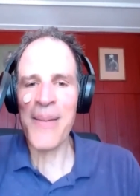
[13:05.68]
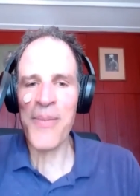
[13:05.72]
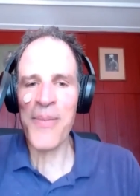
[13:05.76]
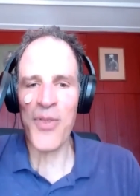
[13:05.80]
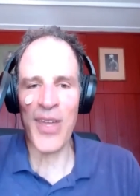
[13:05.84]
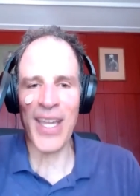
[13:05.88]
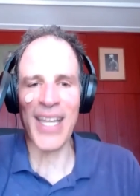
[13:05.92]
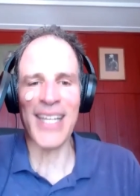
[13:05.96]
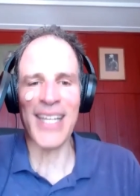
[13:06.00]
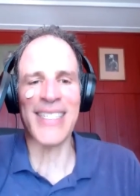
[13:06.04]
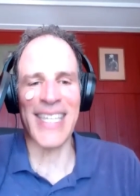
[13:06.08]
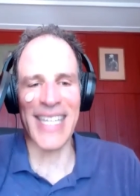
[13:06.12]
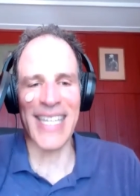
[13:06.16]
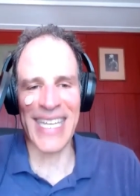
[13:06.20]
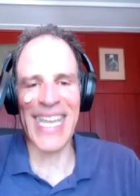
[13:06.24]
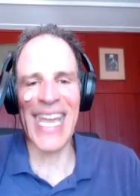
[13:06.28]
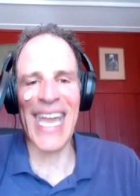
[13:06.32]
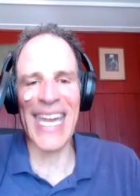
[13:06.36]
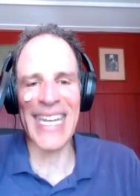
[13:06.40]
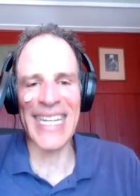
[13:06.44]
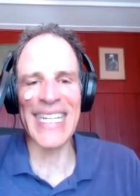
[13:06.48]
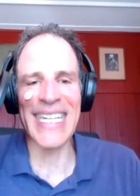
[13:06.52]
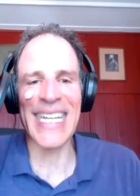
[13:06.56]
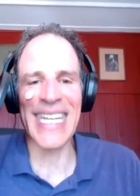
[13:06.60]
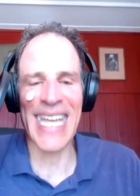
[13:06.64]
things
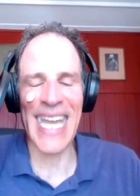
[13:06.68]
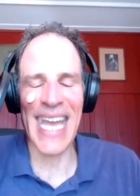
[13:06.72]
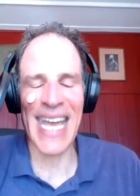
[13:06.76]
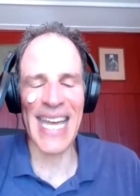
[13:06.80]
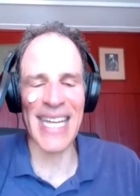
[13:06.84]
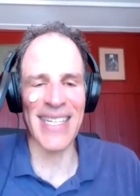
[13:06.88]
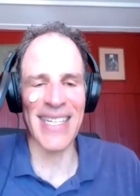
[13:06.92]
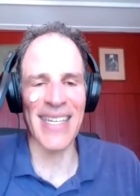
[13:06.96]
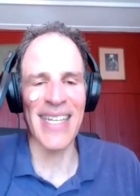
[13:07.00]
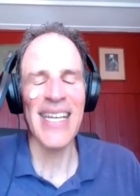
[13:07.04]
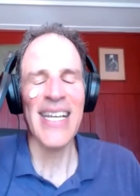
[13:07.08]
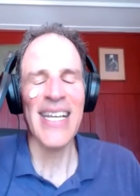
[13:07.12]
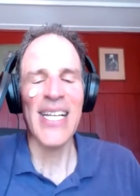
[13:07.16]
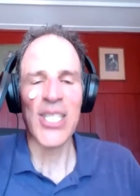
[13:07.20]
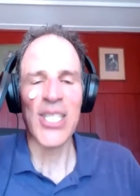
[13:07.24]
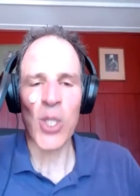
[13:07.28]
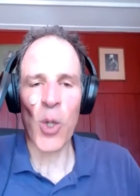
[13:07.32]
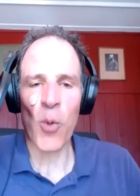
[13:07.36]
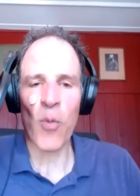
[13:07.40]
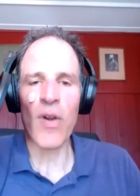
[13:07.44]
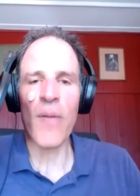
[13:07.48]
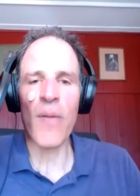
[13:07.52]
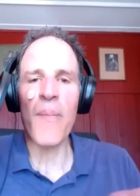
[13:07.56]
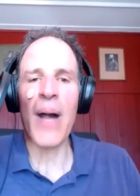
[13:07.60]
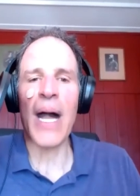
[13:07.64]
again and again.
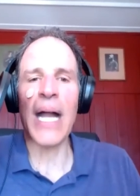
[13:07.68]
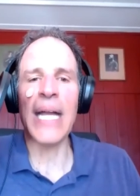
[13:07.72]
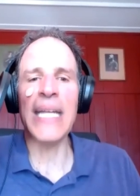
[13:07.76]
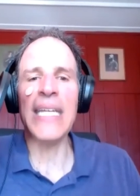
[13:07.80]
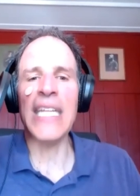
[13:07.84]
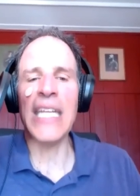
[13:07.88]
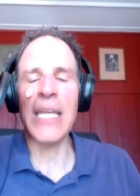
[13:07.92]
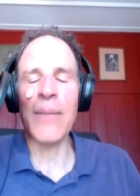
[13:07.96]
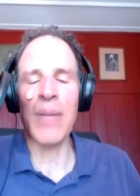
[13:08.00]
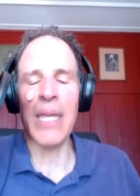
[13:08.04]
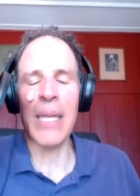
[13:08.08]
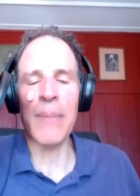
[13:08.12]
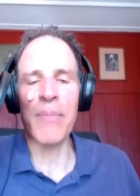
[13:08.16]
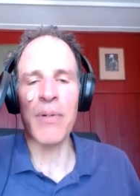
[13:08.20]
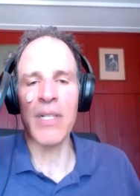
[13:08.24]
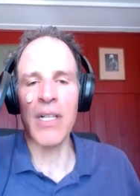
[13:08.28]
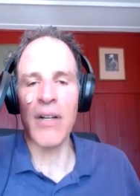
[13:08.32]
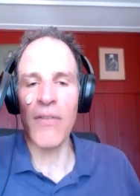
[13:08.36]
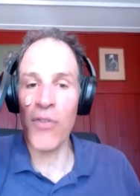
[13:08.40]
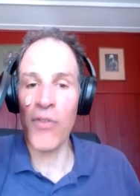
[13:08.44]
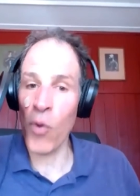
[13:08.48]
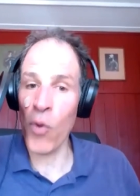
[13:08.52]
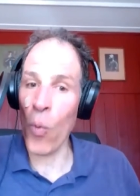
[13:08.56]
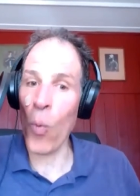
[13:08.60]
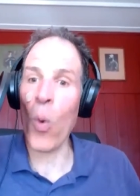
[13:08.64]
So reminding people
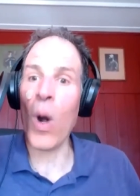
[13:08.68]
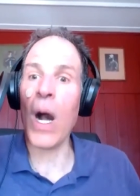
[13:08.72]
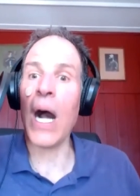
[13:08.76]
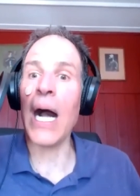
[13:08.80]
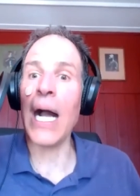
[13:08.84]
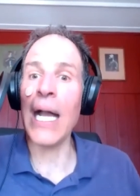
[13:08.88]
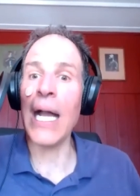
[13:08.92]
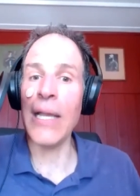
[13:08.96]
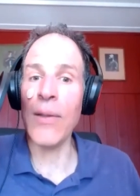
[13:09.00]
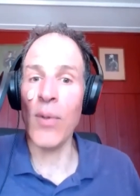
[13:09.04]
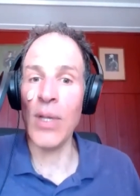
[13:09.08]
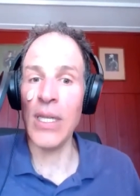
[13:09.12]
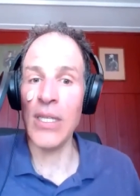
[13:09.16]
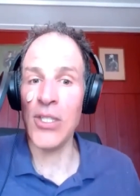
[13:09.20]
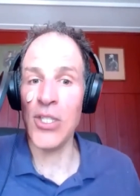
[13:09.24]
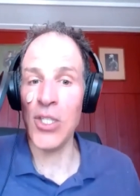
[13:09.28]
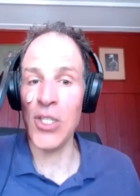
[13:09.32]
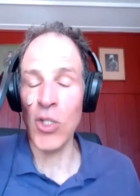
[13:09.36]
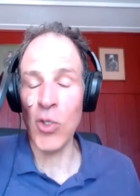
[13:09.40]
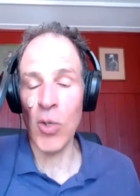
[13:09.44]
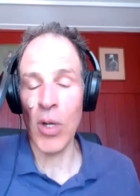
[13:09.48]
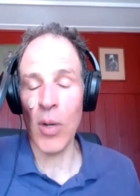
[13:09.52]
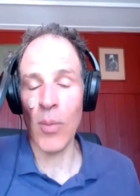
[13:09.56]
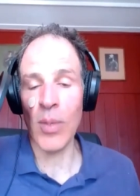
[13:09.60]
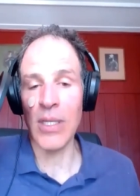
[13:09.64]
of the why we
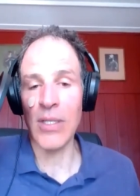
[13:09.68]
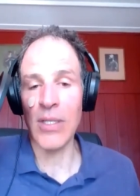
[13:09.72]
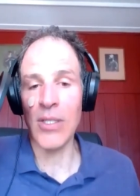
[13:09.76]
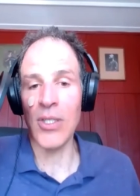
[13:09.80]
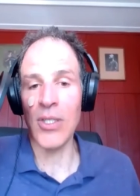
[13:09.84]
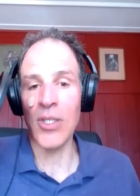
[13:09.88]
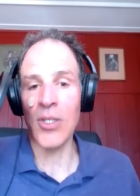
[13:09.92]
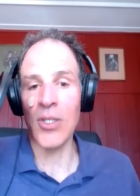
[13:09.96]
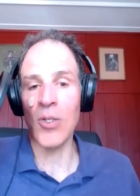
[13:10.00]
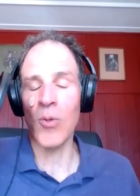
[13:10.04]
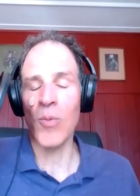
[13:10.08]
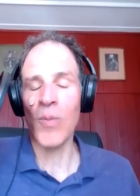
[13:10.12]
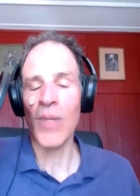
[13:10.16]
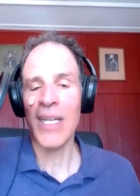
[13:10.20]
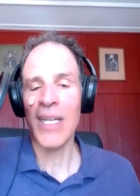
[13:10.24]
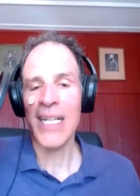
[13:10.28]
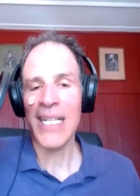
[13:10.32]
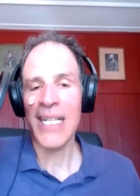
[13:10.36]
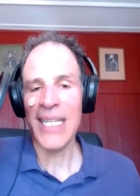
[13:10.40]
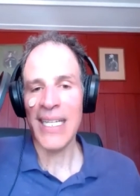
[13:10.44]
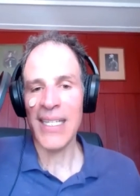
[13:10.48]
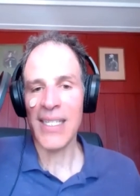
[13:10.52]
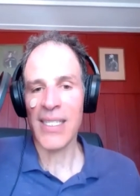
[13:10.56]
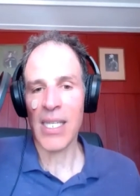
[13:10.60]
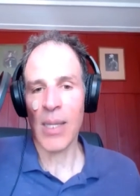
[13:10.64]
do what we do
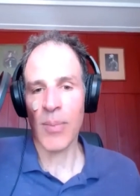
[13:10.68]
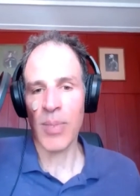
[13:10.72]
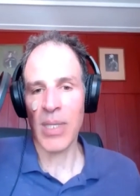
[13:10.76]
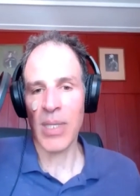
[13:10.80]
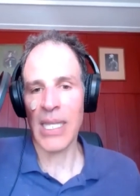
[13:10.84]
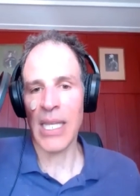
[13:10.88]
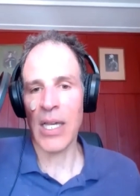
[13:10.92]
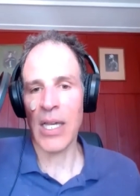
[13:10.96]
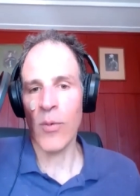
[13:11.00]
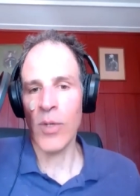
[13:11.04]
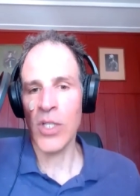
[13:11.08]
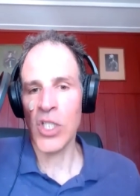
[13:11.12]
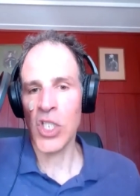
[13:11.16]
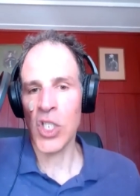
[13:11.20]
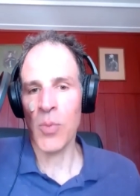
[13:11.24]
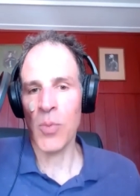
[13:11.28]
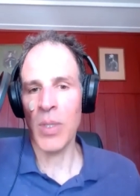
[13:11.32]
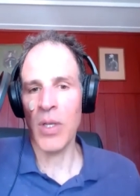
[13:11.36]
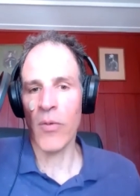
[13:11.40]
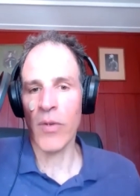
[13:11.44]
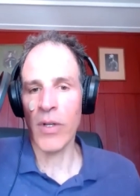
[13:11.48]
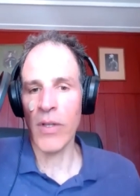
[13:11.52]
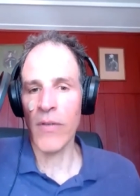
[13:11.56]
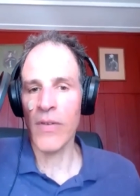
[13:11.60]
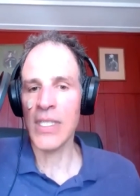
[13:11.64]
is something that we should
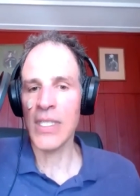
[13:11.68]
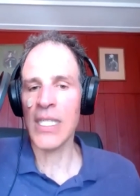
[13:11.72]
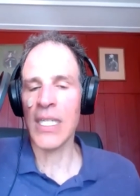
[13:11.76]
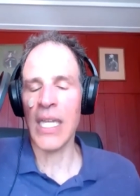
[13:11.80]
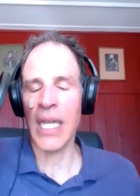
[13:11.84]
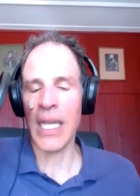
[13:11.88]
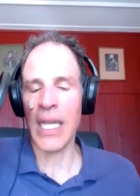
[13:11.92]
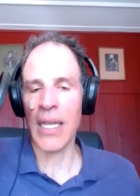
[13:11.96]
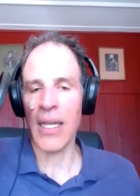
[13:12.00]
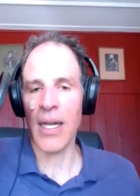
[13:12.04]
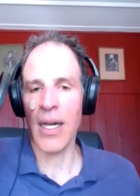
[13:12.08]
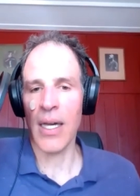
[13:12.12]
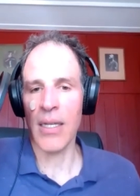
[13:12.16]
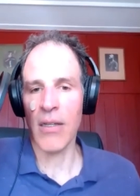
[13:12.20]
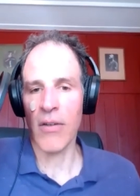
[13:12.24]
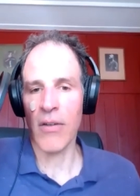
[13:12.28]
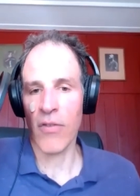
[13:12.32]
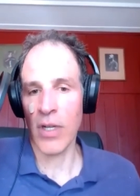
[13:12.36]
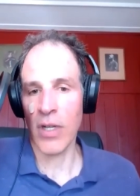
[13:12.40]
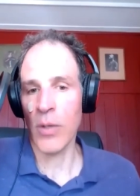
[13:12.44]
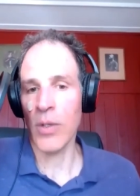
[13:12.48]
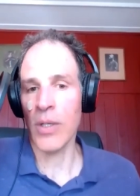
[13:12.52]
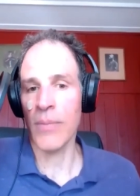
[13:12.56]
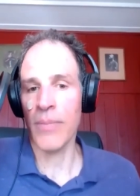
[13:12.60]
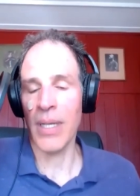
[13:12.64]
be revisiting on a
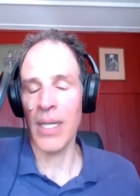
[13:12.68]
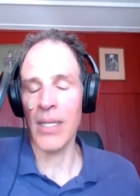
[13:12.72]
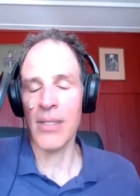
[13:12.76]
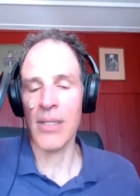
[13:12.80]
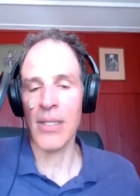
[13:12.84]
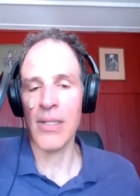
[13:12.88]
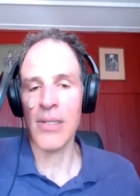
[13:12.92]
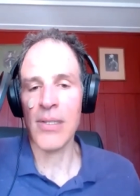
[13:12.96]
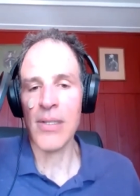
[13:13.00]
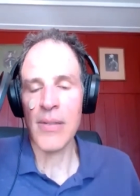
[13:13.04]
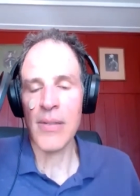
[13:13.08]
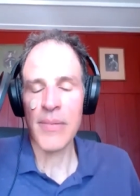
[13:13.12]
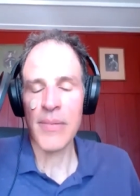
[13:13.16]
frequent basis.